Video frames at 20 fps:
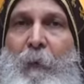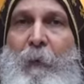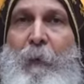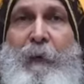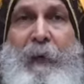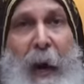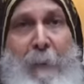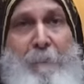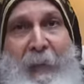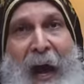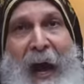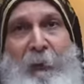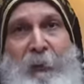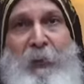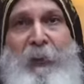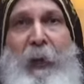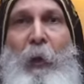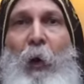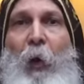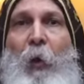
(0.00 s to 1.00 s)
Come back to
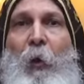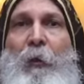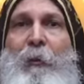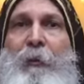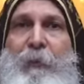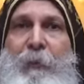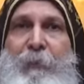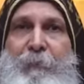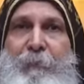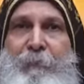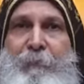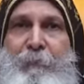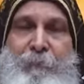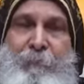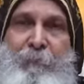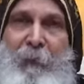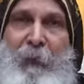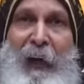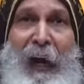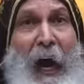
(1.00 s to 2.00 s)
the Lord.
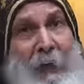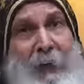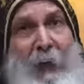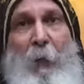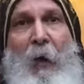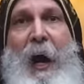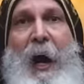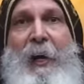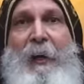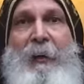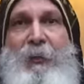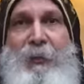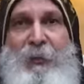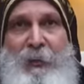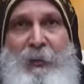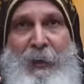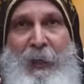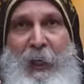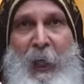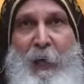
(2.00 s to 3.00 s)

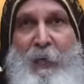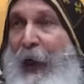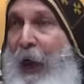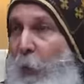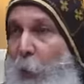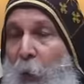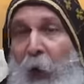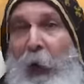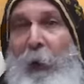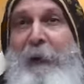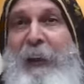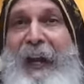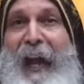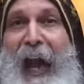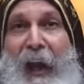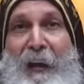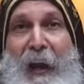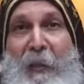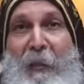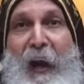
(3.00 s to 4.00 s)
Otherwise, there will be
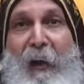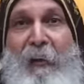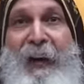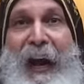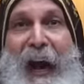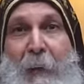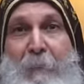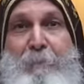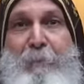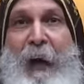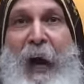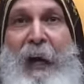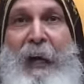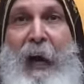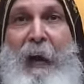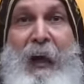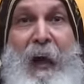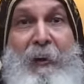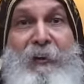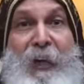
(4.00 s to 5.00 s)
another
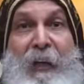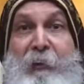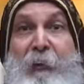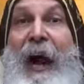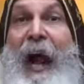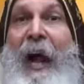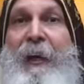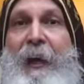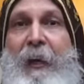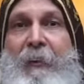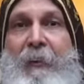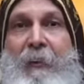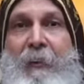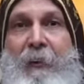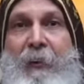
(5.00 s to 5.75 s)
empire that is a dragon